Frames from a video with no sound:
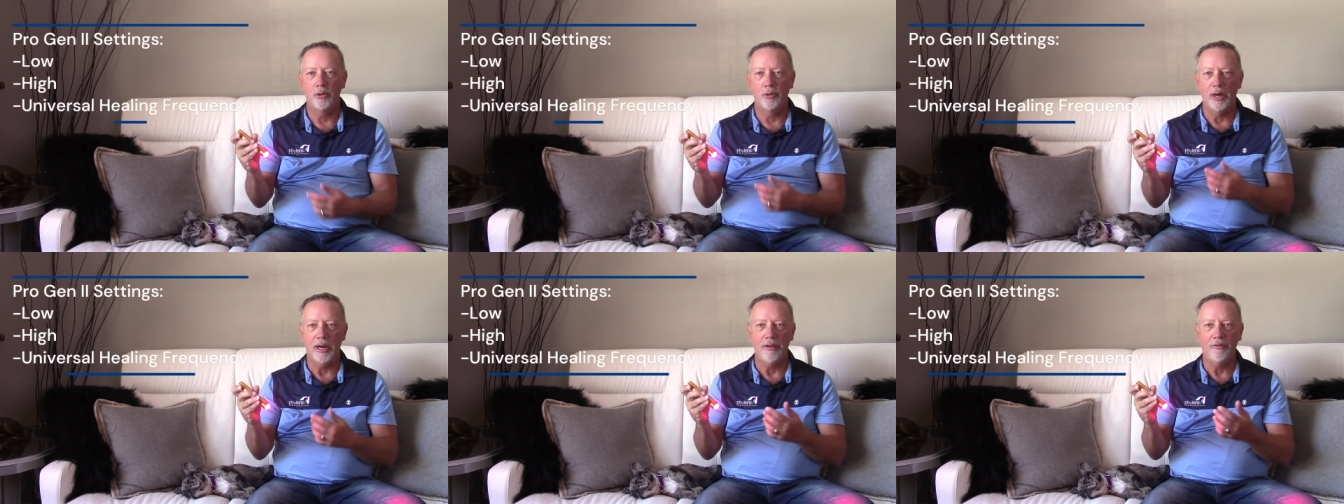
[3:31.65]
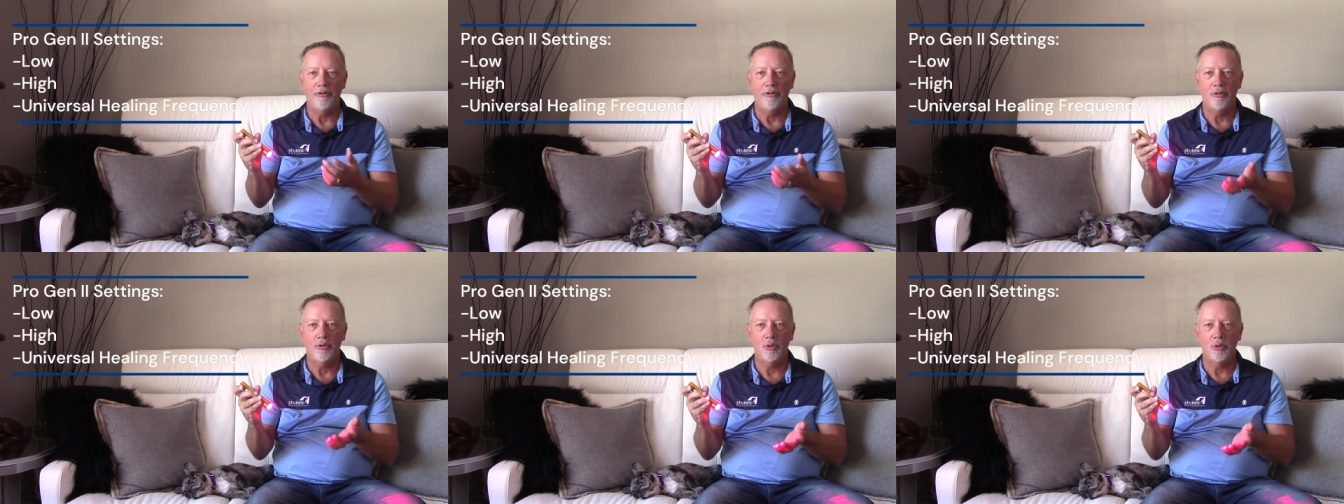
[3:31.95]

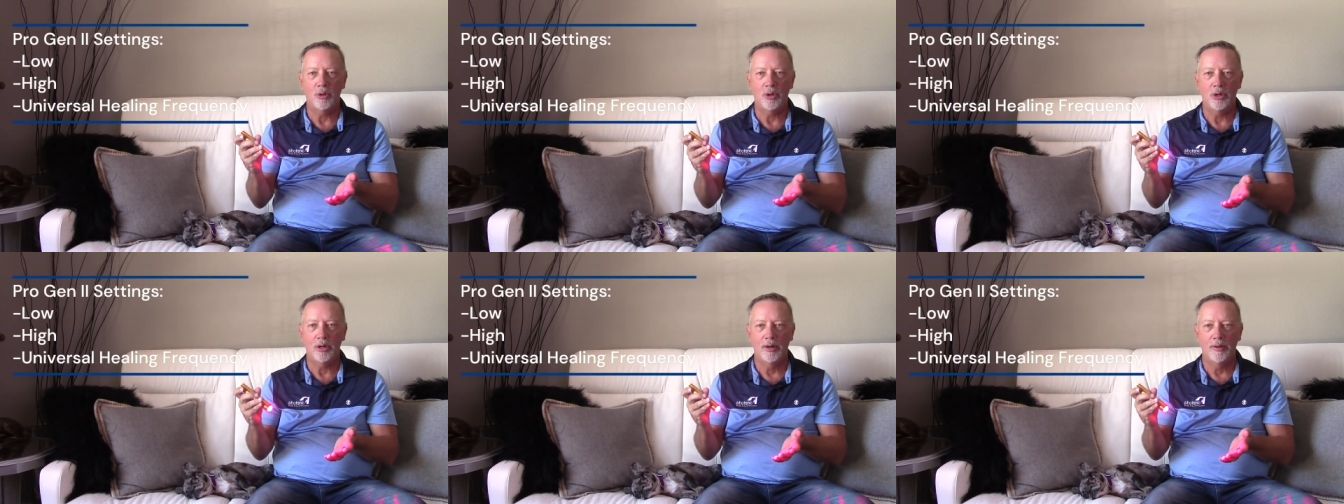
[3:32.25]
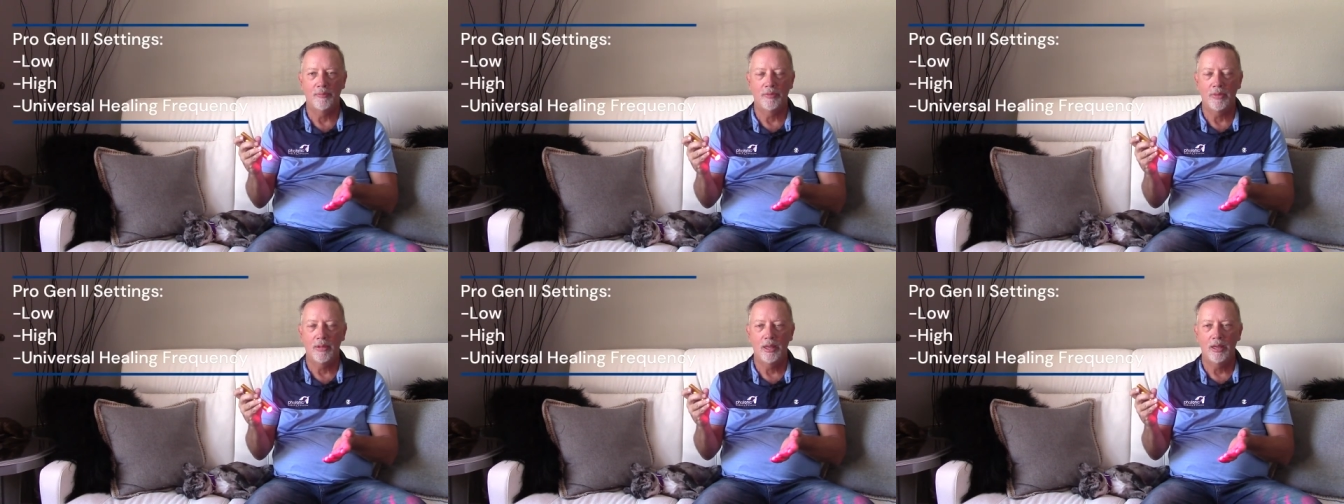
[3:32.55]
great for
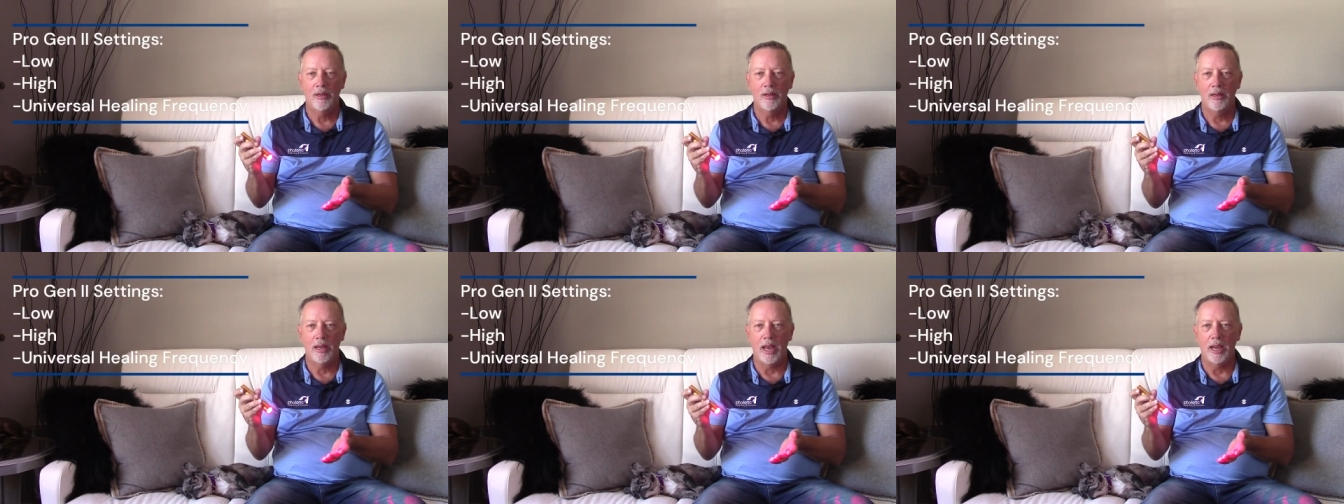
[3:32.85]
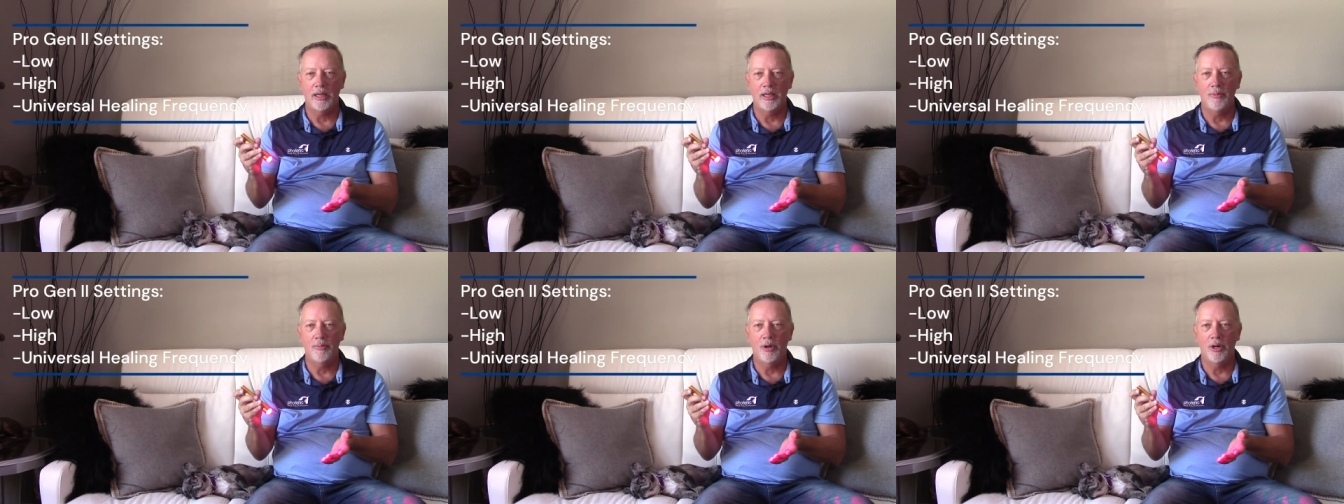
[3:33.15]

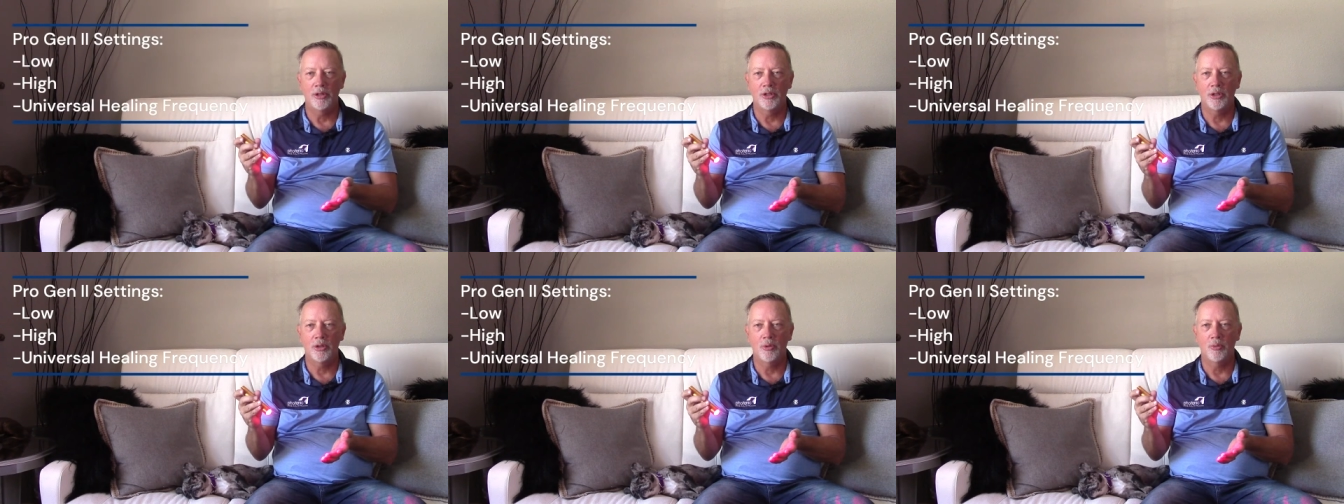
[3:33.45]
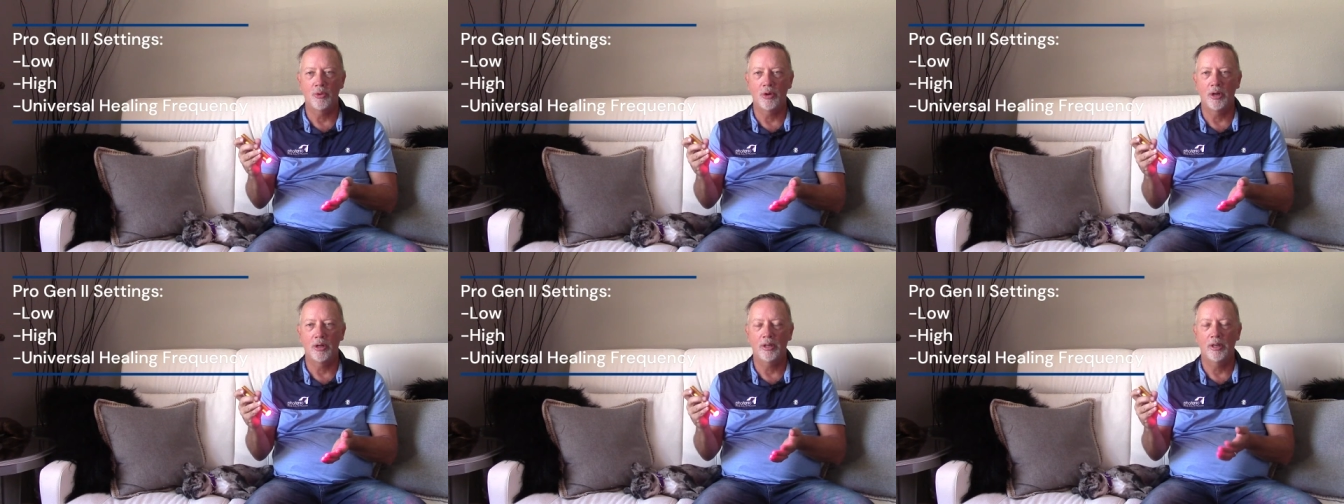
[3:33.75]

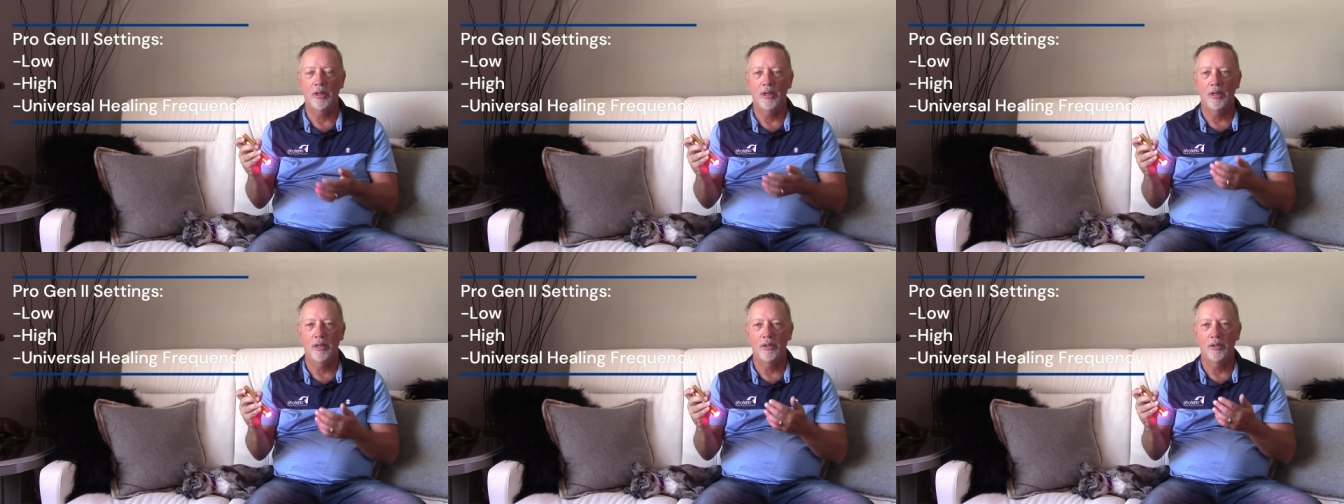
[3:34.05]
acupuncture work,